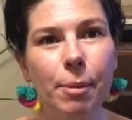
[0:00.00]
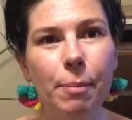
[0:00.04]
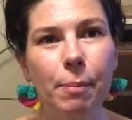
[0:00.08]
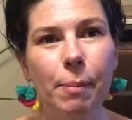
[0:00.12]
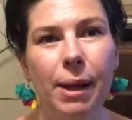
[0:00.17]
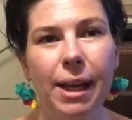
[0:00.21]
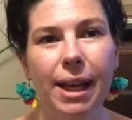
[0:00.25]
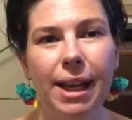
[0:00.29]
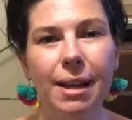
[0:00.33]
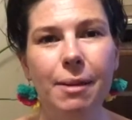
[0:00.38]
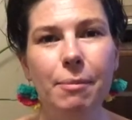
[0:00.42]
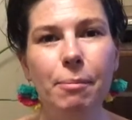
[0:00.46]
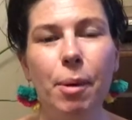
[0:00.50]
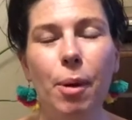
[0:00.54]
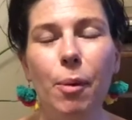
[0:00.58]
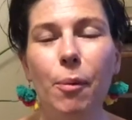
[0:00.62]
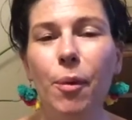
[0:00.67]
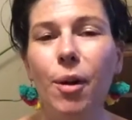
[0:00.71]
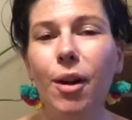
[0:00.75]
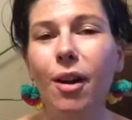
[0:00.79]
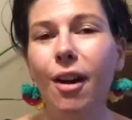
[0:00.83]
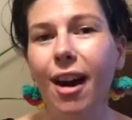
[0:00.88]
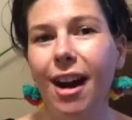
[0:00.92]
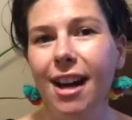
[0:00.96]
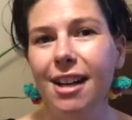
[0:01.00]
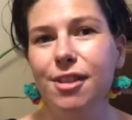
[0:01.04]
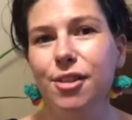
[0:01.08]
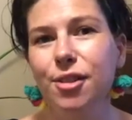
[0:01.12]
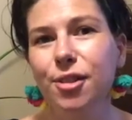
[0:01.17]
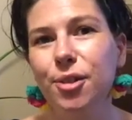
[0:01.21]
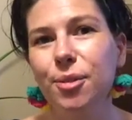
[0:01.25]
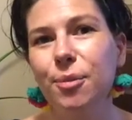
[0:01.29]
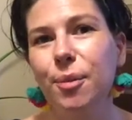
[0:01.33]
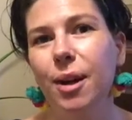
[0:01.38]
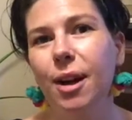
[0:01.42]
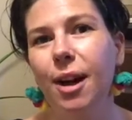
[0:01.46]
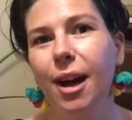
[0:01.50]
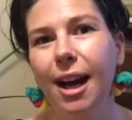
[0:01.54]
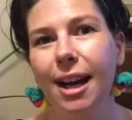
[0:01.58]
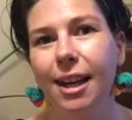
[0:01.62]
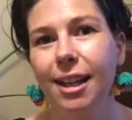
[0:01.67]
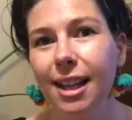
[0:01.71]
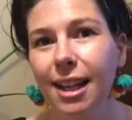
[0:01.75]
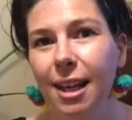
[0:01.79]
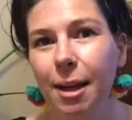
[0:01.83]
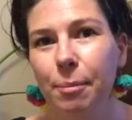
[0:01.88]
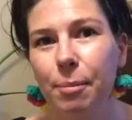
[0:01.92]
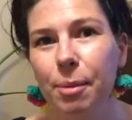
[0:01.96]
and pee. But what I do when I
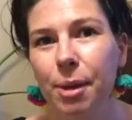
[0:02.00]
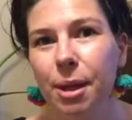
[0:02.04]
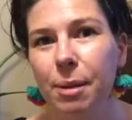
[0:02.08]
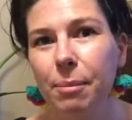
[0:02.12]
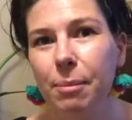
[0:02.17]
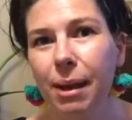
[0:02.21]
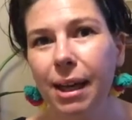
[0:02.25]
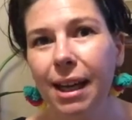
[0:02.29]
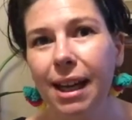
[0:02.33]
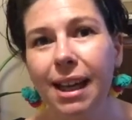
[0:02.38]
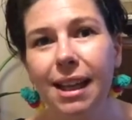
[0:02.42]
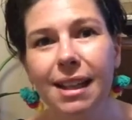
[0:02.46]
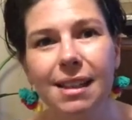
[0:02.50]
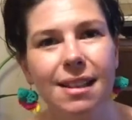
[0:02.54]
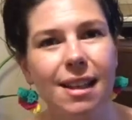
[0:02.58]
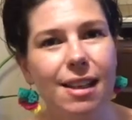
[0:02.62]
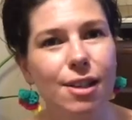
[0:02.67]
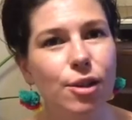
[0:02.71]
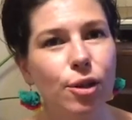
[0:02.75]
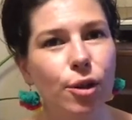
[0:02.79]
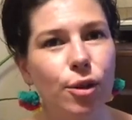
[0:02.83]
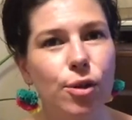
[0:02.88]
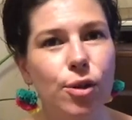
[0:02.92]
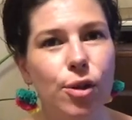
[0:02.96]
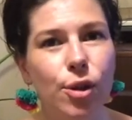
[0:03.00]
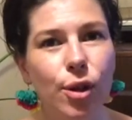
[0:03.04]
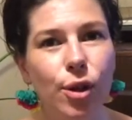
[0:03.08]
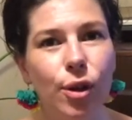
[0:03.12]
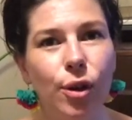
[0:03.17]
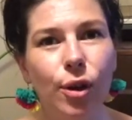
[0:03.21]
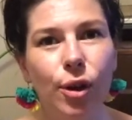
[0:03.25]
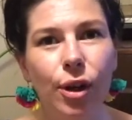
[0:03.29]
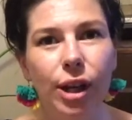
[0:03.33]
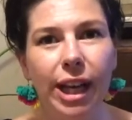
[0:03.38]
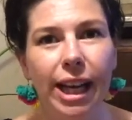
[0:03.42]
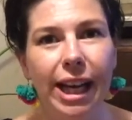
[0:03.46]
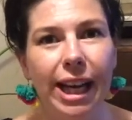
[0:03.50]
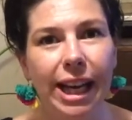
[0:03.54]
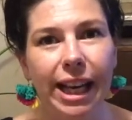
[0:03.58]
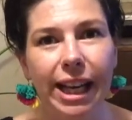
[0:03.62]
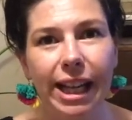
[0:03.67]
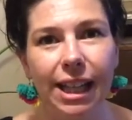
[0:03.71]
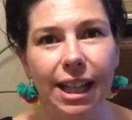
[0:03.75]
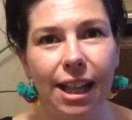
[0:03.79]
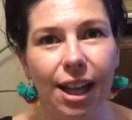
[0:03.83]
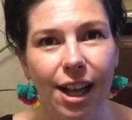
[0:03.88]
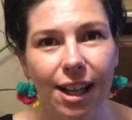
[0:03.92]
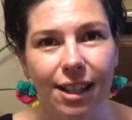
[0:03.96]
get up and pee is I don't turn on
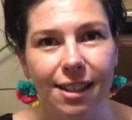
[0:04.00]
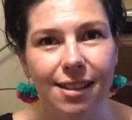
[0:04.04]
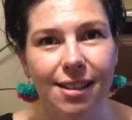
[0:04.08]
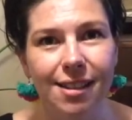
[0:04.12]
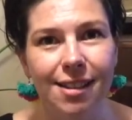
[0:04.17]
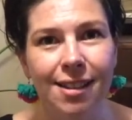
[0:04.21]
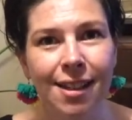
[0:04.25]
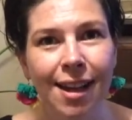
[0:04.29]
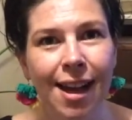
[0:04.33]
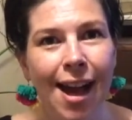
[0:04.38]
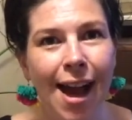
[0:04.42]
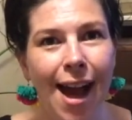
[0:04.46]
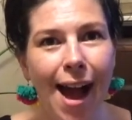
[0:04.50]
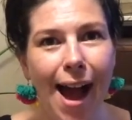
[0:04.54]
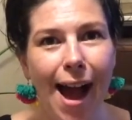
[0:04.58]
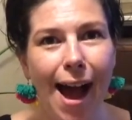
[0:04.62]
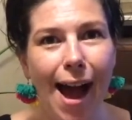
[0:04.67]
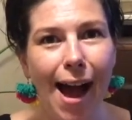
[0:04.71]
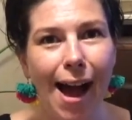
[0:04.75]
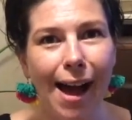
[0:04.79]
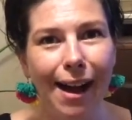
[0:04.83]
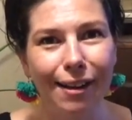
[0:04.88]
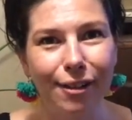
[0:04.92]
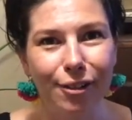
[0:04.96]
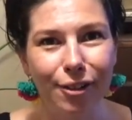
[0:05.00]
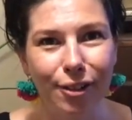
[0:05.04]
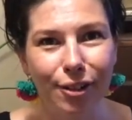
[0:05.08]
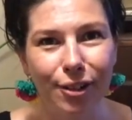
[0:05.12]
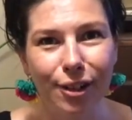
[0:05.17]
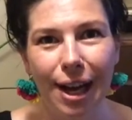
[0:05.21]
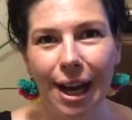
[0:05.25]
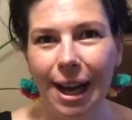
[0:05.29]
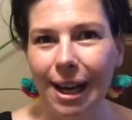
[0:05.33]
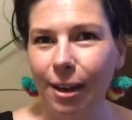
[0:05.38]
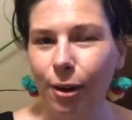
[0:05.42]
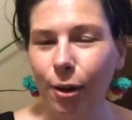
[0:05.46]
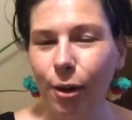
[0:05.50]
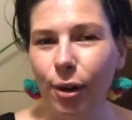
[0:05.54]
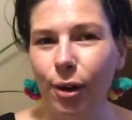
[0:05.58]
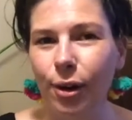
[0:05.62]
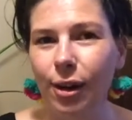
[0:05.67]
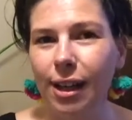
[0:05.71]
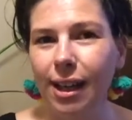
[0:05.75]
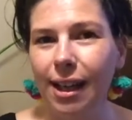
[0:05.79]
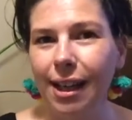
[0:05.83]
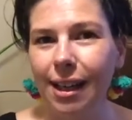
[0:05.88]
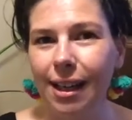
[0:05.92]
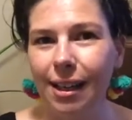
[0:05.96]
any lights at all. I go
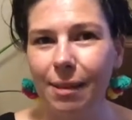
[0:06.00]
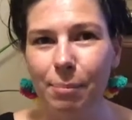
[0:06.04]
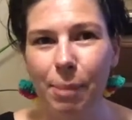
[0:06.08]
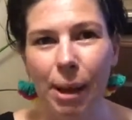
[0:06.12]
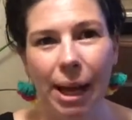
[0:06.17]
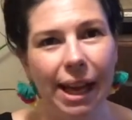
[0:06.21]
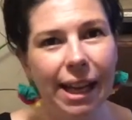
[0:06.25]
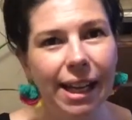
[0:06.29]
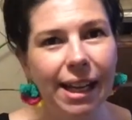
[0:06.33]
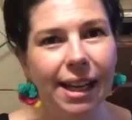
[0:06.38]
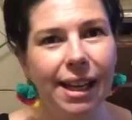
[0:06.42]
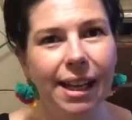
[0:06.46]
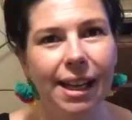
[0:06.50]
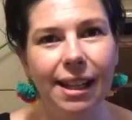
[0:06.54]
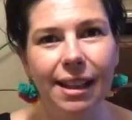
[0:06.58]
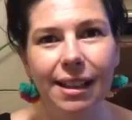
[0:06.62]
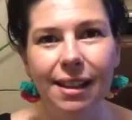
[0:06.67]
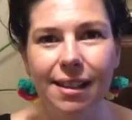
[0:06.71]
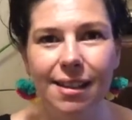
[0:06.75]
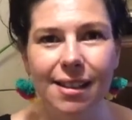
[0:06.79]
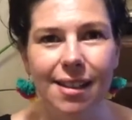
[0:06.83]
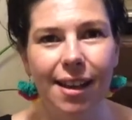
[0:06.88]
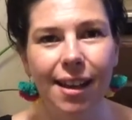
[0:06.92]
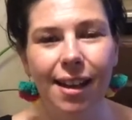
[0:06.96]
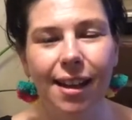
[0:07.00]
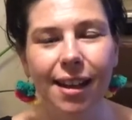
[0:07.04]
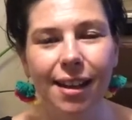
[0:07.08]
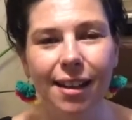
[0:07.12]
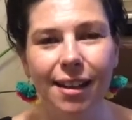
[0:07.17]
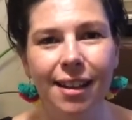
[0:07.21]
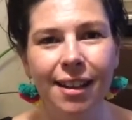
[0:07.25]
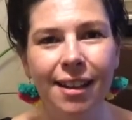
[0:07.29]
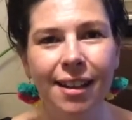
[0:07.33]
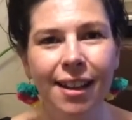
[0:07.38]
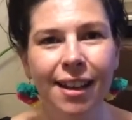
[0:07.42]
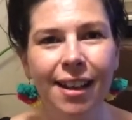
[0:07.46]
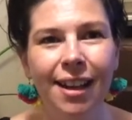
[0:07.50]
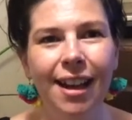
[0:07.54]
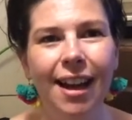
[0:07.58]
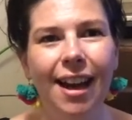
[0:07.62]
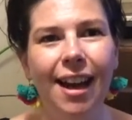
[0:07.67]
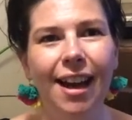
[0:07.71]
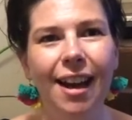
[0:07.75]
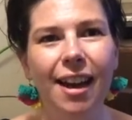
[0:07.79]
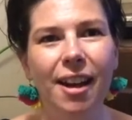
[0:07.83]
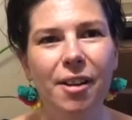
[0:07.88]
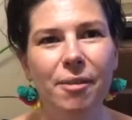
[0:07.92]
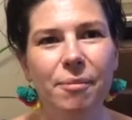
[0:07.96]
pee in the dark.
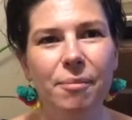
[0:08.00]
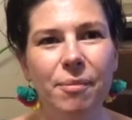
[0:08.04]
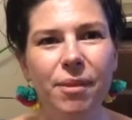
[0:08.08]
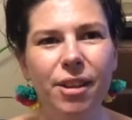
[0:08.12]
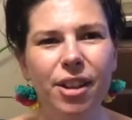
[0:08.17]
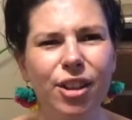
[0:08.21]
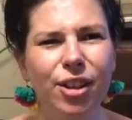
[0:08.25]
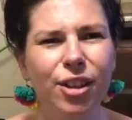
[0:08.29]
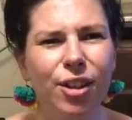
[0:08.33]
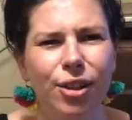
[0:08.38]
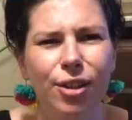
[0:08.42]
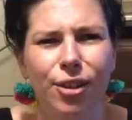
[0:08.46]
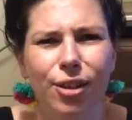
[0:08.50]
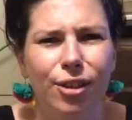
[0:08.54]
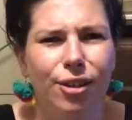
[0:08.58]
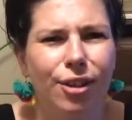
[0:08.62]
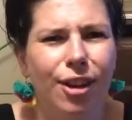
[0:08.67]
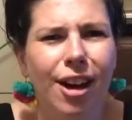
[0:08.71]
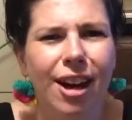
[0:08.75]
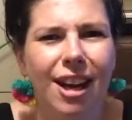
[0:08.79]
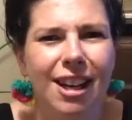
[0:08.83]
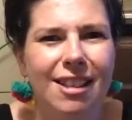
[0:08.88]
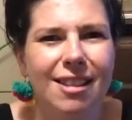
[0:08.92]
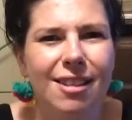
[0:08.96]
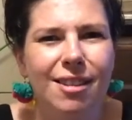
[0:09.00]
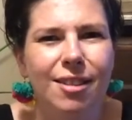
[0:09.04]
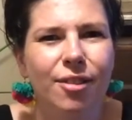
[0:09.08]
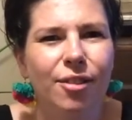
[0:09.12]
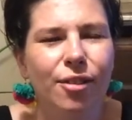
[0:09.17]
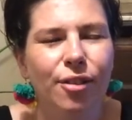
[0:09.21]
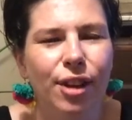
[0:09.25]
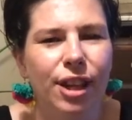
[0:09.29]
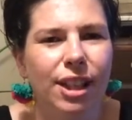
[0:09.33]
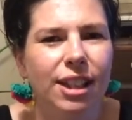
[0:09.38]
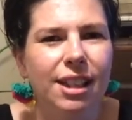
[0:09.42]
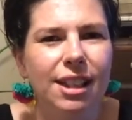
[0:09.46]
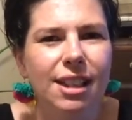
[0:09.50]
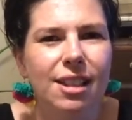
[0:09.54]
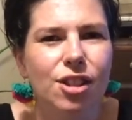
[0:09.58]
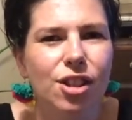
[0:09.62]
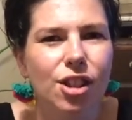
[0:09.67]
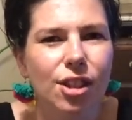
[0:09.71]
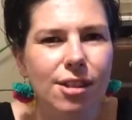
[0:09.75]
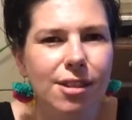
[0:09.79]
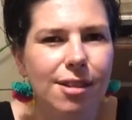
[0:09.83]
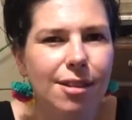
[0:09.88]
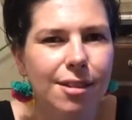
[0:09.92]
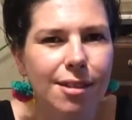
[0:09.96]
Your eyes are fairly
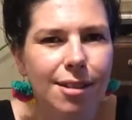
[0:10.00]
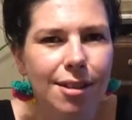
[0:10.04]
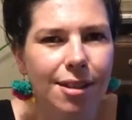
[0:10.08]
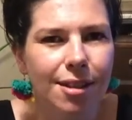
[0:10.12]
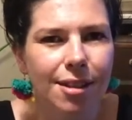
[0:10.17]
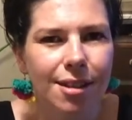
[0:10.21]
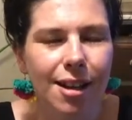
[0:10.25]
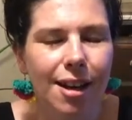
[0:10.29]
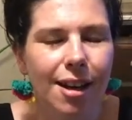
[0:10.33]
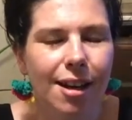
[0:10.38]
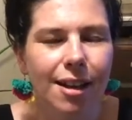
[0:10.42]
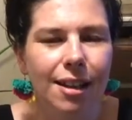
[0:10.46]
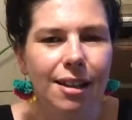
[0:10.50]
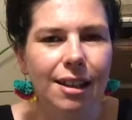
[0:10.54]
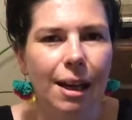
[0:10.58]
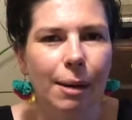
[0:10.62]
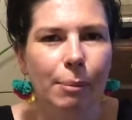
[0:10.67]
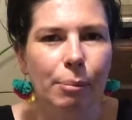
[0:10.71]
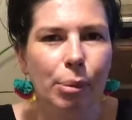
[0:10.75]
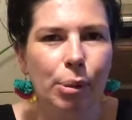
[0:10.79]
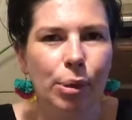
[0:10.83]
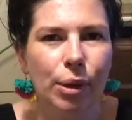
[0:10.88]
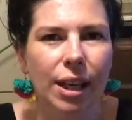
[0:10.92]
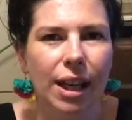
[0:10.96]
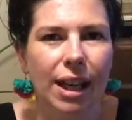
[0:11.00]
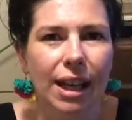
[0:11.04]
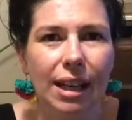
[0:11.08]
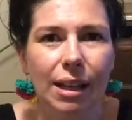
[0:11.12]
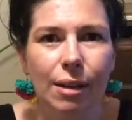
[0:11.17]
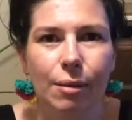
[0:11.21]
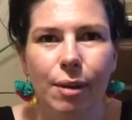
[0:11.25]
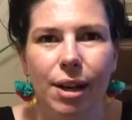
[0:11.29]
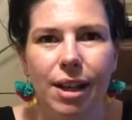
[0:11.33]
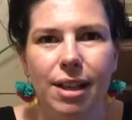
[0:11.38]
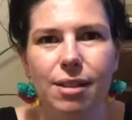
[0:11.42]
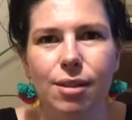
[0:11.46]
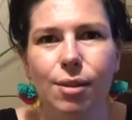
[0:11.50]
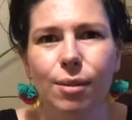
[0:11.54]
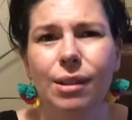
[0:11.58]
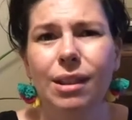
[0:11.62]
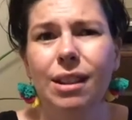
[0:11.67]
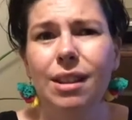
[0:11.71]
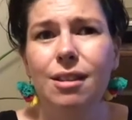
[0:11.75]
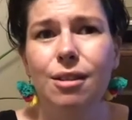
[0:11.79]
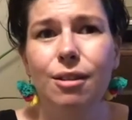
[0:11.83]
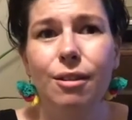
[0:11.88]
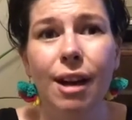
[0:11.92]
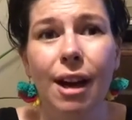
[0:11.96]
adjusted to the dark at that point anyway, so
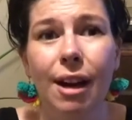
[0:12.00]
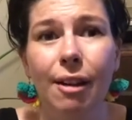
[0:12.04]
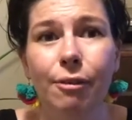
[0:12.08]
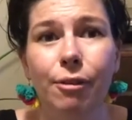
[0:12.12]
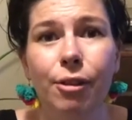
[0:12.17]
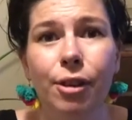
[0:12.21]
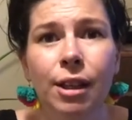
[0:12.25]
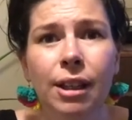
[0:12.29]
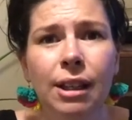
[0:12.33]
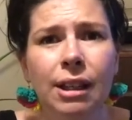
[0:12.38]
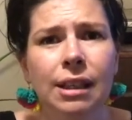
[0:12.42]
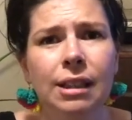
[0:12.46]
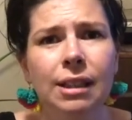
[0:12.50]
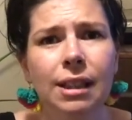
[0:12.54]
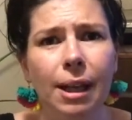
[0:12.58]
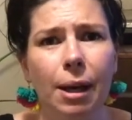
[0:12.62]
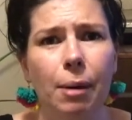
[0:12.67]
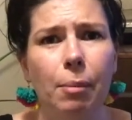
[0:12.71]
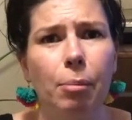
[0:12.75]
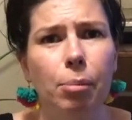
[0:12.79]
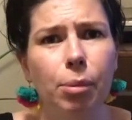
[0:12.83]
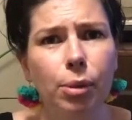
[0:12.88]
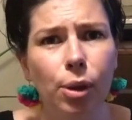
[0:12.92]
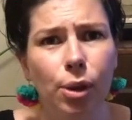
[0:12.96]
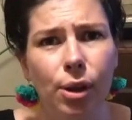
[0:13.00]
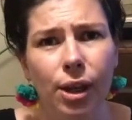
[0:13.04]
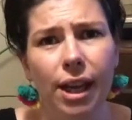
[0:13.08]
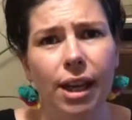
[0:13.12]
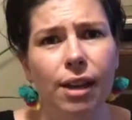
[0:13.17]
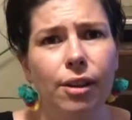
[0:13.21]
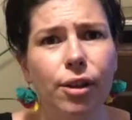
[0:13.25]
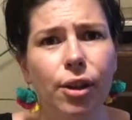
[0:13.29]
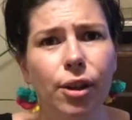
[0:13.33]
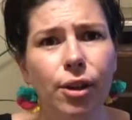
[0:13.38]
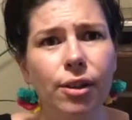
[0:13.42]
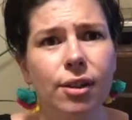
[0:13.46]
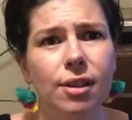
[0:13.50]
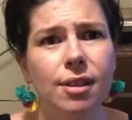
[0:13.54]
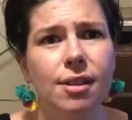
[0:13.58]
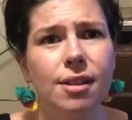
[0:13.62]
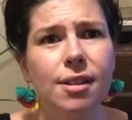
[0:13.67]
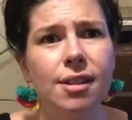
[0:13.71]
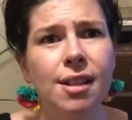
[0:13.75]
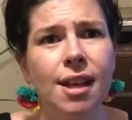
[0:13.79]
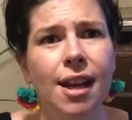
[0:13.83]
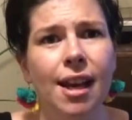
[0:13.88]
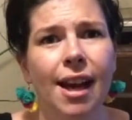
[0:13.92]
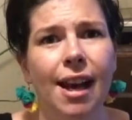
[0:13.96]
unless you have like block out
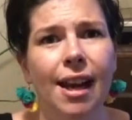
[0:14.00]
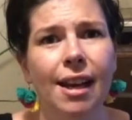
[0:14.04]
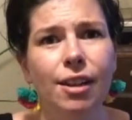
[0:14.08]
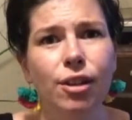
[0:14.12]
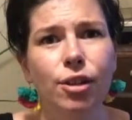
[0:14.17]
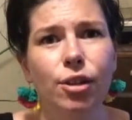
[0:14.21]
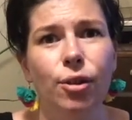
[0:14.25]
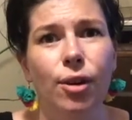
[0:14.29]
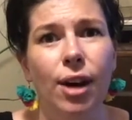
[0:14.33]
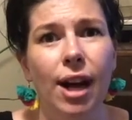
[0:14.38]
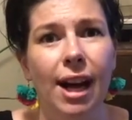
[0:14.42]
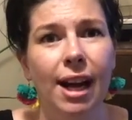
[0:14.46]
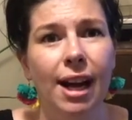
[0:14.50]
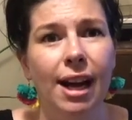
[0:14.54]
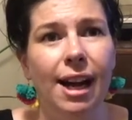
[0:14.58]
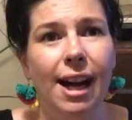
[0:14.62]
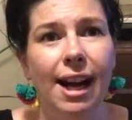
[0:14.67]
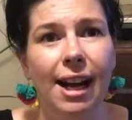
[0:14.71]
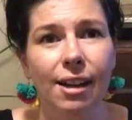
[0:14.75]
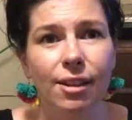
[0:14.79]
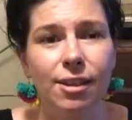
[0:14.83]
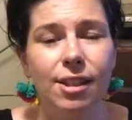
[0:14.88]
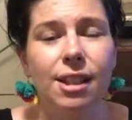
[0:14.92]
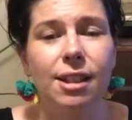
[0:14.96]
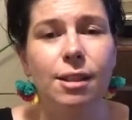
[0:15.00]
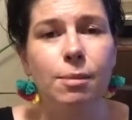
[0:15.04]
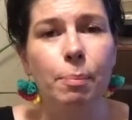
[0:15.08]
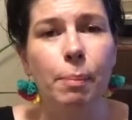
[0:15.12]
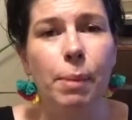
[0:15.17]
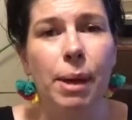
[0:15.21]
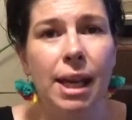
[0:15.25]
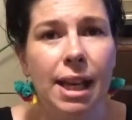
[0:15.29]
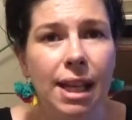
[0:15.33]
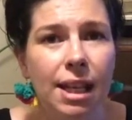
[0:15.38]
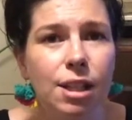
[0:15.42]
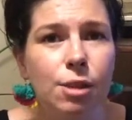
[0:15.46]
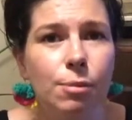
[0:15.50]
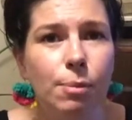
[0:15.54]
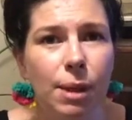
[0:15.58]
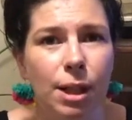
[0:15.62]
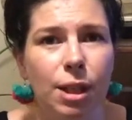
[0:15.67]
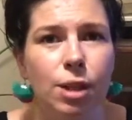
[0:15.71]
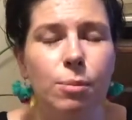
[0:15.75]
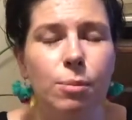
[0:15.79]
curtains and your house is pitch